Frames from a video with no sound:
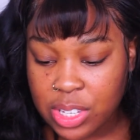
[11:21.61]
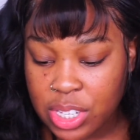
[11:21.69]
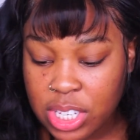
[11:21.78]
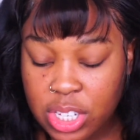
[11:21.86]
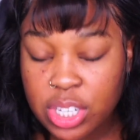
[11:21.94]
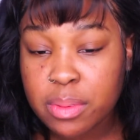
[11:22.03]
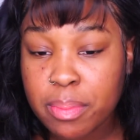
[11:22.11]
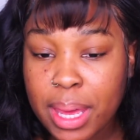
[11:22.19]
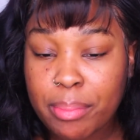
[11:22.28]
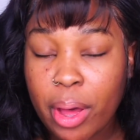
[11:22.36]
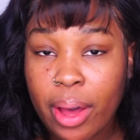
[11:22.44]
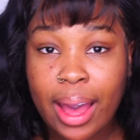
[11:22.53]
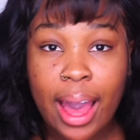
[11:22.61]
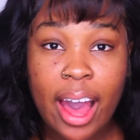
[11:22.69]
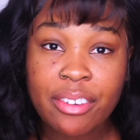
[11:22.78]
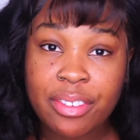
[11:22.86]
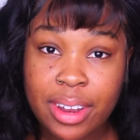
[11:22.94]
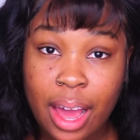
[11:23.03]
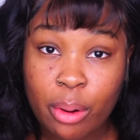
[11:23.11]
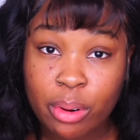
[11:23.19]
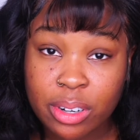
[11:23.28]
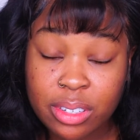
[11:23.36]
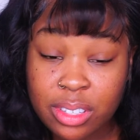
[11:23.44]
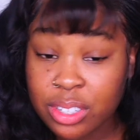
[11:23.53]
So this took me about a half an
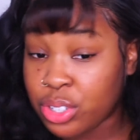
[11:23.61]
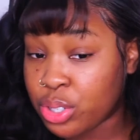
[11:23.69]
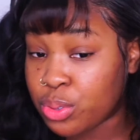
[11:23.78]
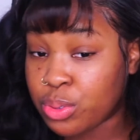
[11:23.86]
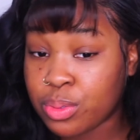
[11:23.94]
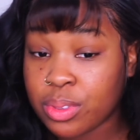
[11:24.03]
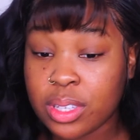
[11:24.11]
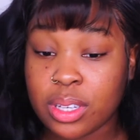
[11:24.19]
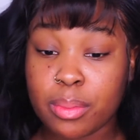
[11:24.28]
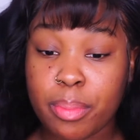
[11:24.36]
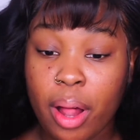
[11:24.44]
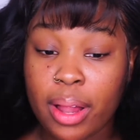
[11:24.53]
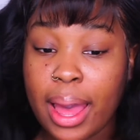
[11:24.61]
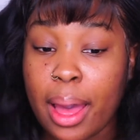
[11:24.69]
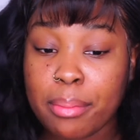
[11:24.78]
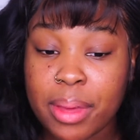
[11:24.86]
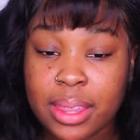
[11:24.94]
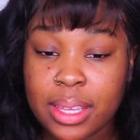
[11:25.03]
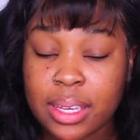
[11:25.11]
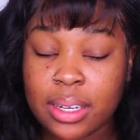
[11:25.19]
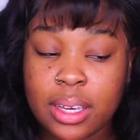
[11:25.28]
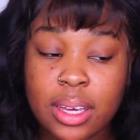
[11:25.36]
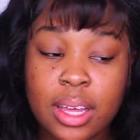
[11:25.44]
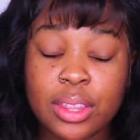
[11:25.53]
hour to do the bald cap method,
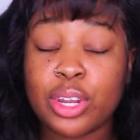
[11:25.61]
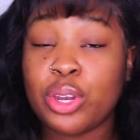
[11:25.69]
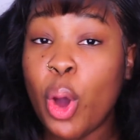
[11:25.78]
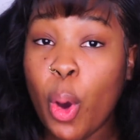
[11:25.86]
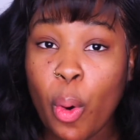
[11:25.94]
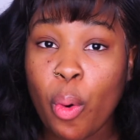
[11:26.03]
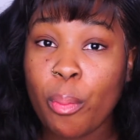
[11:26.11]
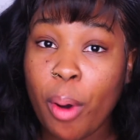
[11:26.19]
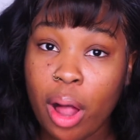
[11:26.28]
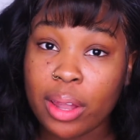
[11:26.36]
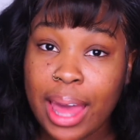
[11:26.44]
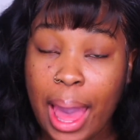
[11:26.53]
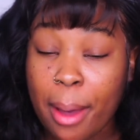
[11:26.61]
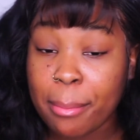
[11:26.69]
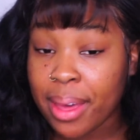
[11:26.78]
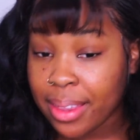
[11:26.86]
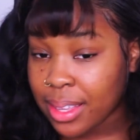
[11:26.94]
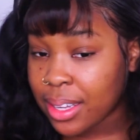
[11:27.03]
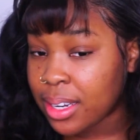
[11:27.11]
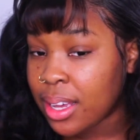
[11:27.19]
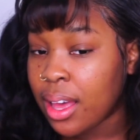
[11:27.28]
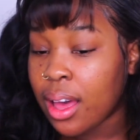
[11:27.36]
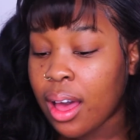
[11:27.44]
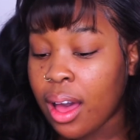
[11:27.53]
the no bald cap method,
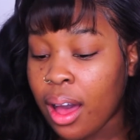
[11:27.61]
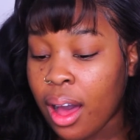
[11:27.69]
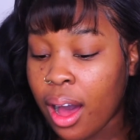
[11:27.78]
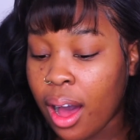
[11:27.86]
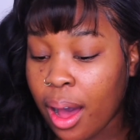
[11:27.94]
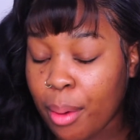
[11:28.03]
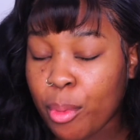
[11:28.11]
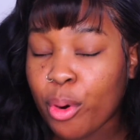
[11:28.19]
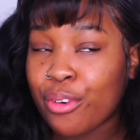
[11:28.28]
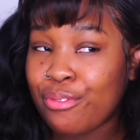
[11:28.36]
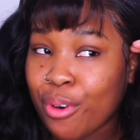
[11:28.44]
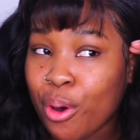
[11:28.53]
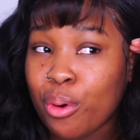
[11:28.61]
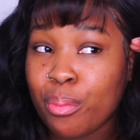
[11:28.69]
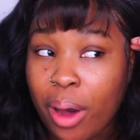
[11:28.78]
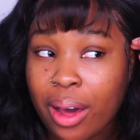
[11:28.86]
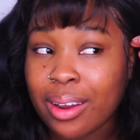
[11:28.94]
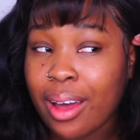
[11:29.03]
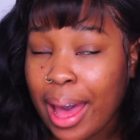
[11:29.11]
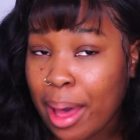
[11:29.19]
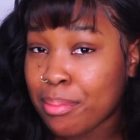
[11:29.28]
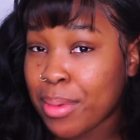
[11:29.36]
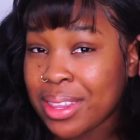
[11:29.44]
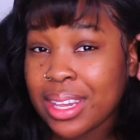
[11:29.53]
um, or faux bald
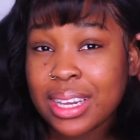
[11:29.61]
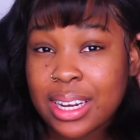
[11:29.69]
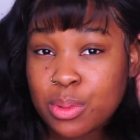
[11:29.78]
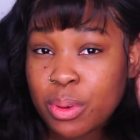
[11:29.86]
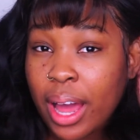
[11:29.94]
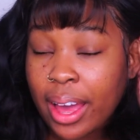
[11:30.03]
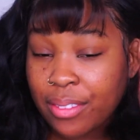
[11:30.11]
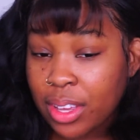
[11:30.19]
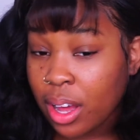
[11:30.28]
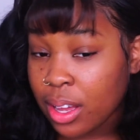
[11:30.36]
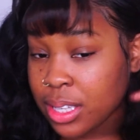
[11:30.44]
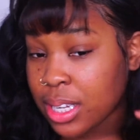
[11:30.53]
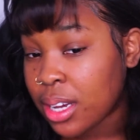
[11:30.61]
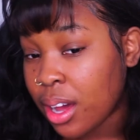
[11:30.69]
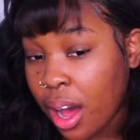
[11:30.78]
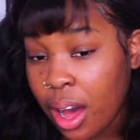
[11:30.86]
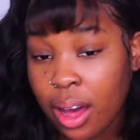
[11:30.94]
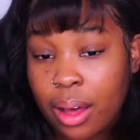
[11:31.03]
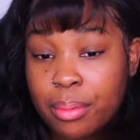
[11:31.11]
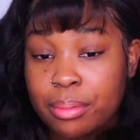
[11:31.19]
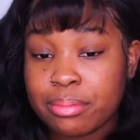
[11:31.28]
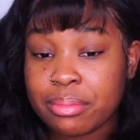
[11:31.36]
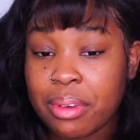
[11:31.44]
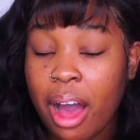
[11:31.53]
cap method. I think that's what Ivy calls it.
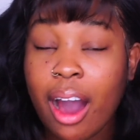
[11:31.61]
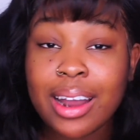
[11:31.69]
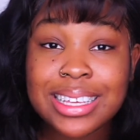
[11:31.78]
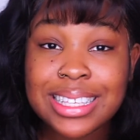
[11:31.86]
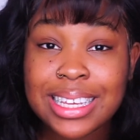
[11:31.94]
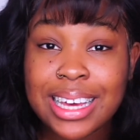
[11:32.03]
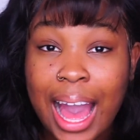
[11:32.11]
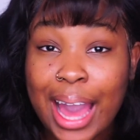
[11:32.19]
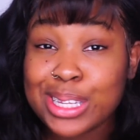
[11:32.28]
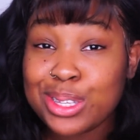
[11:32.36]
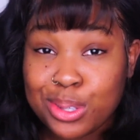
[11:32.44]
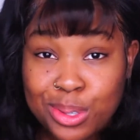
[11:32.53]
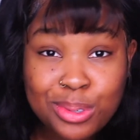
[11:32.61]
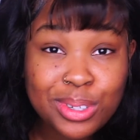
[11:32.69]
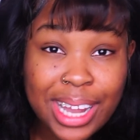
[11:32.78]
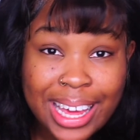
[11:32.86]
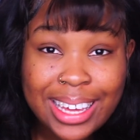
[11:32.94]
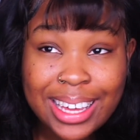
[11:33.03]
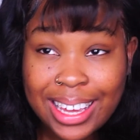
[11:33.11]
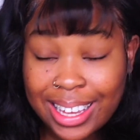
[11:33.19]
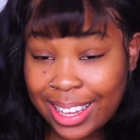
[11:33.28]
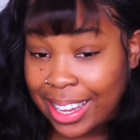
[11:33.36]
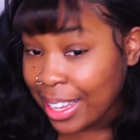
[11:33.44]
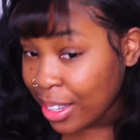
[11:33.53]
Um, honestly, I do like
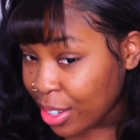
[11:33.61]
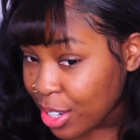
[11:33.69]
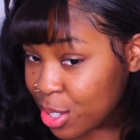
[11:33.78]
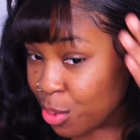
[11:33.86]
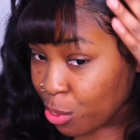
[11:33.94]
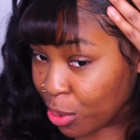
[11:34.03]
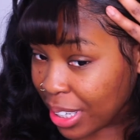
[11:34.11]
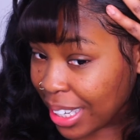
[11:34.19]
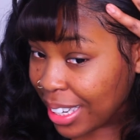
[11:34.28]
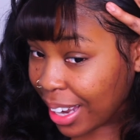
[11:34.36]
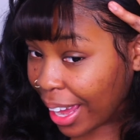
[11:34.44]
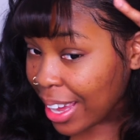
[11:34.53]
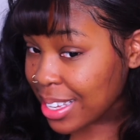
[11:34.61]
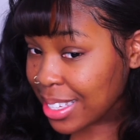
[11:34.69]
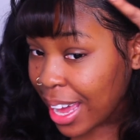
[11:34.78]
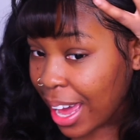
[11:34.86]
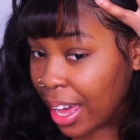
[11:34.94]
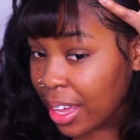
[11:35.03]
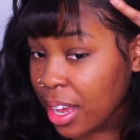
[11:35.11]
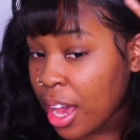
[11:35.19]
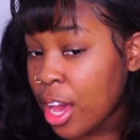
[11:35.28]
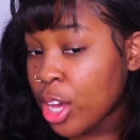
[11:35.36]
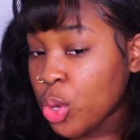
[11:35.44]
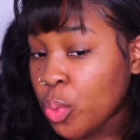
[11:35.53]
it. It looks really nice. And
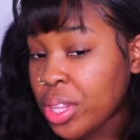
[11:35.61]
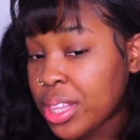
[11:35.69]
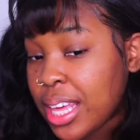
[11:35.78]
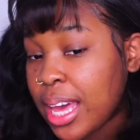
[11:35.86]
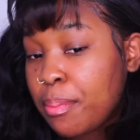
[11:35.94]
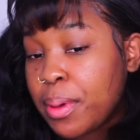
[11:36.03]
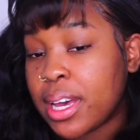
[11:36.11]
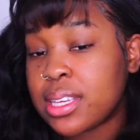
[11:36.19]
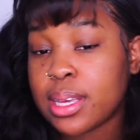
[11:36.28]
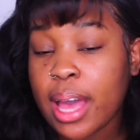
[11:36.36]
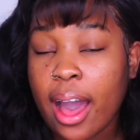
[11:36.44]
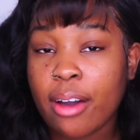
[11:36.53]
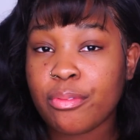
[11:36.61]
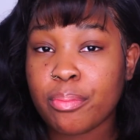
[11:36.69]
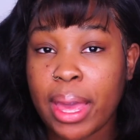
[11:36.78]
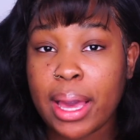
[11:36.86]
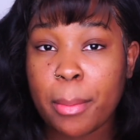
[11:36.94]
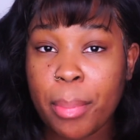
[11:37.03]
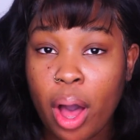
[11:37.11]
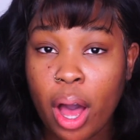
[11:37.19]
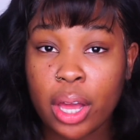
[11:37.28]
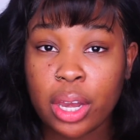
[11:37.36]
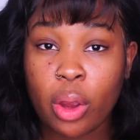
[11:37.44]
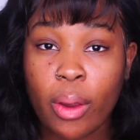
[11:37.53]
you would think because you have makeup
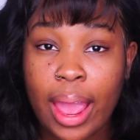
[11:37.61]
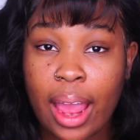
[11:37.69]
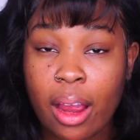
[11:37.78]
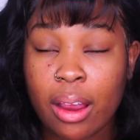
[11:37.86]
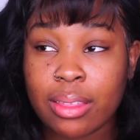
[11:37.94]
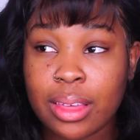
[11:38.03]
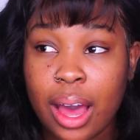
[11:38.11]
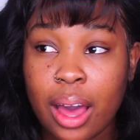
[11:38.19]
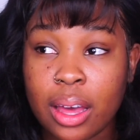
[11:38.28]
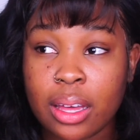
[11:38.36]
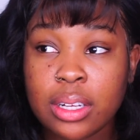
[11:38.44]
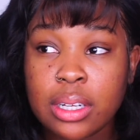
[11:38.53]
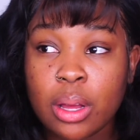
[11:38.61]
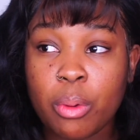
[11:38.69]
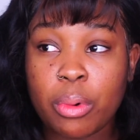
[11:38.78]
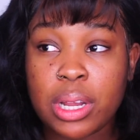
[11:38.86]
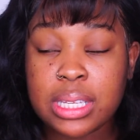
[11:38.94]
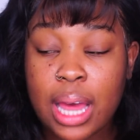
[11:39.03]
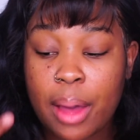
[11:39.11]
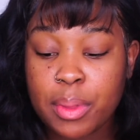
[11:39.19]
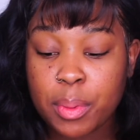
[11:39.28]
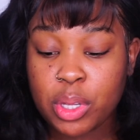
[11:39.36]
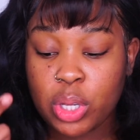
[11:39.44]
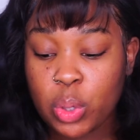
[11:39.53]
on your hair that when it's time to
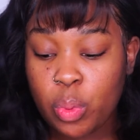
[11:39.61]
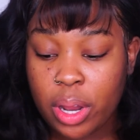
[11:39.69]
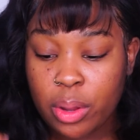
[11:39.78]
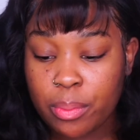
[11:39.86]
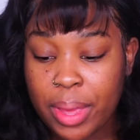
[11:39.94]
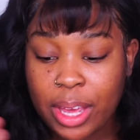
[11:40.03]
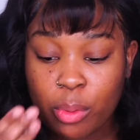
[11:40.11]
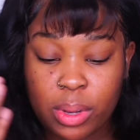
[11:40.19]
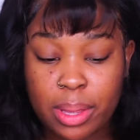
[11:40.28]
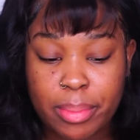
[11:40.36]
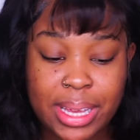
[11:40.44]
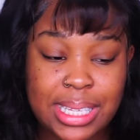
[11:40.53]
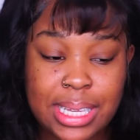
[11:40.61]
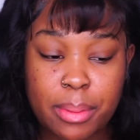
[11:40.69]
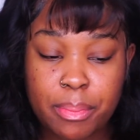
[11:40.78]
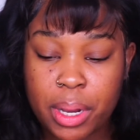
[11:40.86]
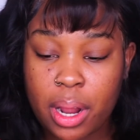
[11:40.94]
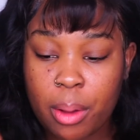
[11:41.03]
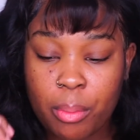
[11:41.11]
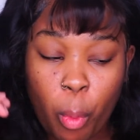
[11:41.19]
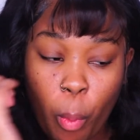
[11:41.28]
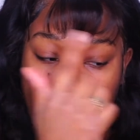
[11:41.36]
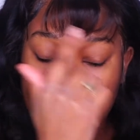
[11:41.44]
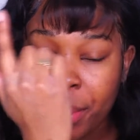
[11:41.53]
put the glue on, it'll make it really messy, but um,
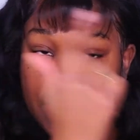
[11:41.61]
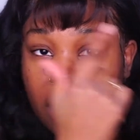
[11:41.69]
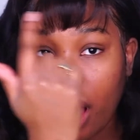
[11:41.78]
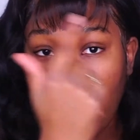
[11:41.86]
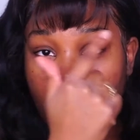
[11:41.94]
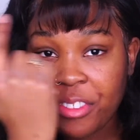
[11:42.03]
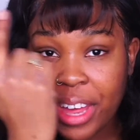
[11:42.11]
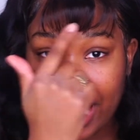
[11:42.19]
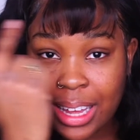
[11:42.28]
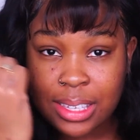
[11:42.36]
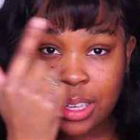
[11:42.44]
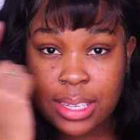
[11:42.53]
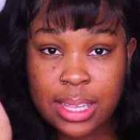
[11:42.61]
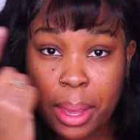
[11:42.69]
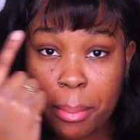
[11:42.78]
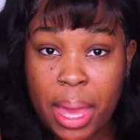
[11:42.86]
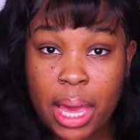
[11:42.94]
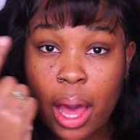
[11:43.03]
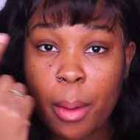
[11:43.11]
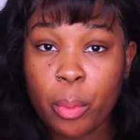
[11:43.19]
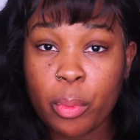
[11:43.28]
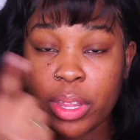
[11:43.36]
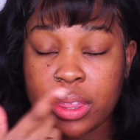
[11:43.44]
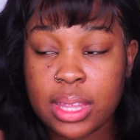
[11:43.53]
wiping off the excess like makeup
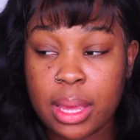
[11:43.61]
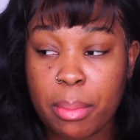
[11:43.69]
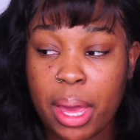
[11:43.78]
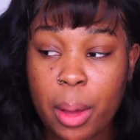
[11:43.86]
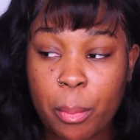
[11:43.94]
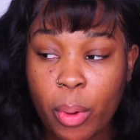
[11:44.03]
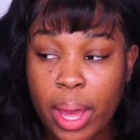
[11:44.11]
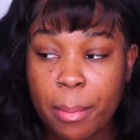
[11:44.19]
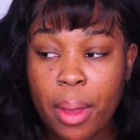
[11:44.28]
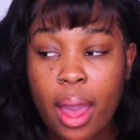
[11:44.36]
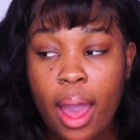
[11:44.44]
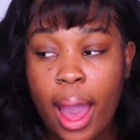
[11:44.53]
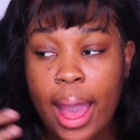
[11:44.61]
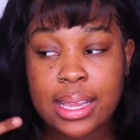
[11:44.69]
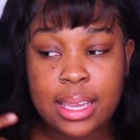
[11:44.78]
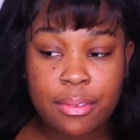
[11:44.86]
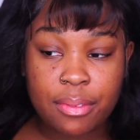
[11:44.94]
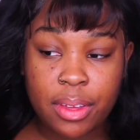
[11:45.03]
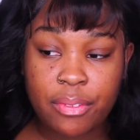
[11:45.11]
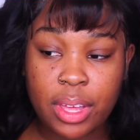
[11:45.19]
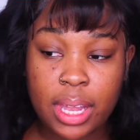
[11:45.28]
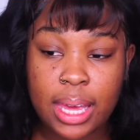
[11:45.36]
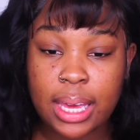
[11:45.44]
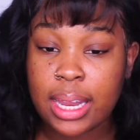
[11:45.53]
with the makeup wipe, I definitely feel
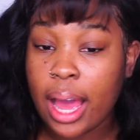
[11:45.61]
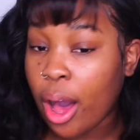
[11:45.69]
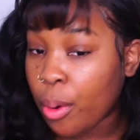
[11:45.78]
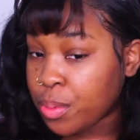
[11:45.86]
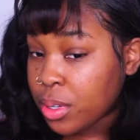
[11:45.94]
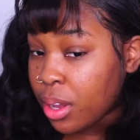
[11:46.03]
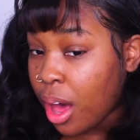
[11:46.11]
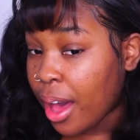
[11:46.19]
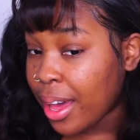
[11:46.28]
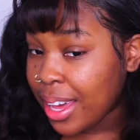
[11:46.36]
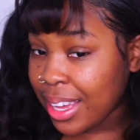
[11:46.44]
like it helped a lot.